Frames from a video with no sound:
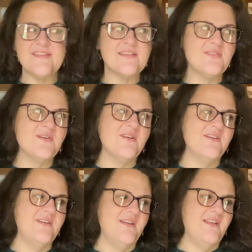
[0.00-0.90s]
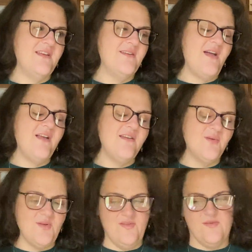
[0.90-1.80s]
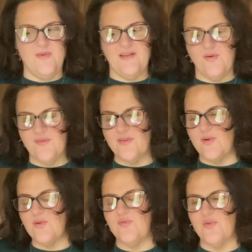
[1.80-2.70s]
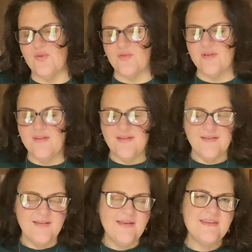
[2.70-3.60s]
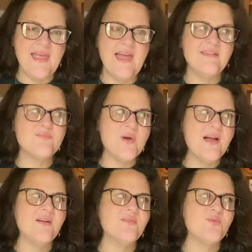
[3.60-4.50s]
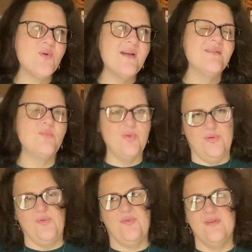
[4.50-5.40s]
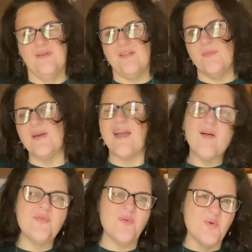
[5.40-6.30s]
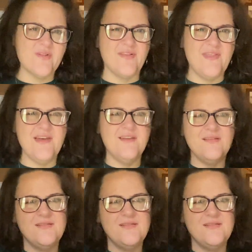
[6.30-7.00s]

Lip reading: sit there and I don't use them. I always go for tans, browns, grays, and blues. So I'm like, everything works on that.